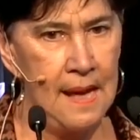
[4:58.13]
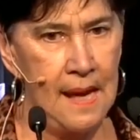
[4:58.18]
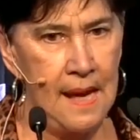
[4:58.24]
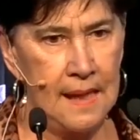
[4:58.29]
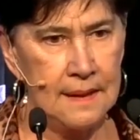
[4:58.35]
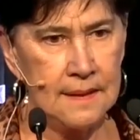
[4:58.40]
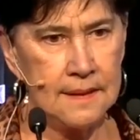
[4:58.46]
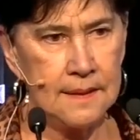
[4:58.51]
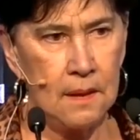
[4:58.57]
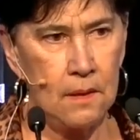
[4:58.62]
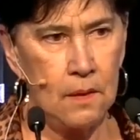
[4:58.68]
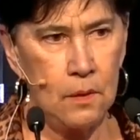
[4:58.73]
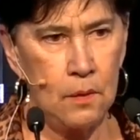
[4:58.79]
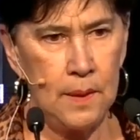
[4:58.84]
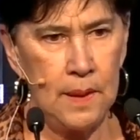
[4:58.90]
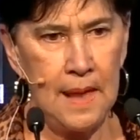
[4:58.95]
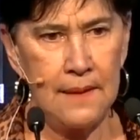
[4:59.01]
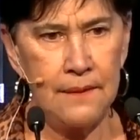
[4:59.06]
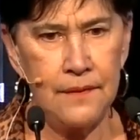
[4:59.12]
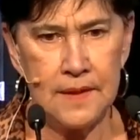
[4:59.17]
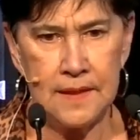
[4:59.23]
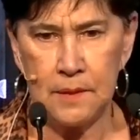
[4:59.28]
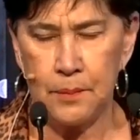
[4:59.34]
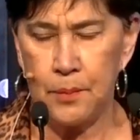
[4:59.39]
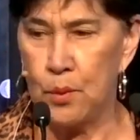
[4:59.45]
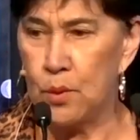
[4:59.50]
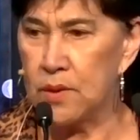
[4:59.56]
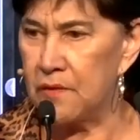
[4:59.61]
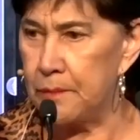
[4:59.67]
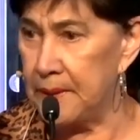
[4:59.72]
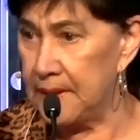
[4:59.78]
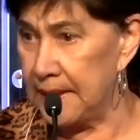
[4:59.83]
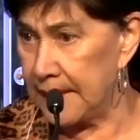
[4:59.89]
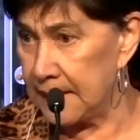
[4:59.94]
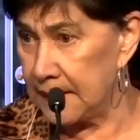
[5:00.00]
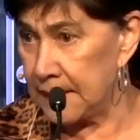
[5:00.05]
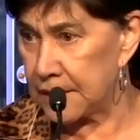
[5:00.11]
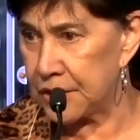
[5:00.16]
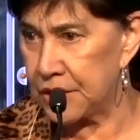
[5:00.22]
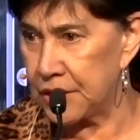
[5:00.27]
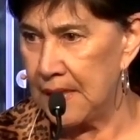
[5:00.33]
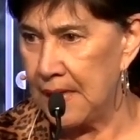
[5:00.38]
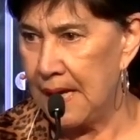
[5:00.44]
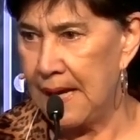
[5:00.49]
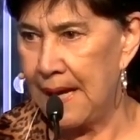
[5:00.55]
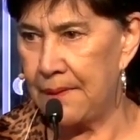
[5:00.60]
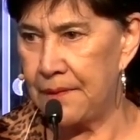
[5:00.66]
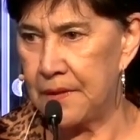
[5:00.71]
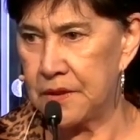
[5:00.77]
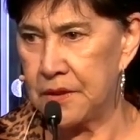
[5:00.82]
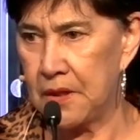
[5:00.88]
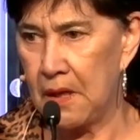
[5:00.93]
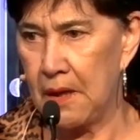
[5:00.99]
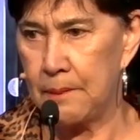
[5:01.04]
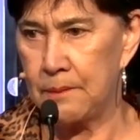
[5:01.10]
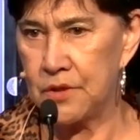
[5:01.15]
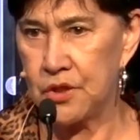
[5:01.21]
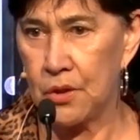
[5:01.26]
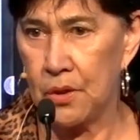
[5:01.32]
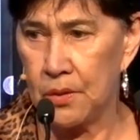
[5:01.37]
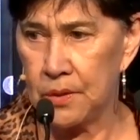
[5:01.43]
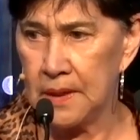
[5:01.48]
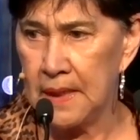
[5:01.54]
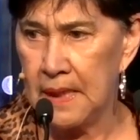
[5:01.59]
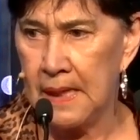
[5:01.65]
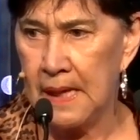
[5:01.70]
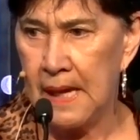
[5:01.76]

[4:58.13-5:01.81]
And so we had the support of Bill English at the time, John,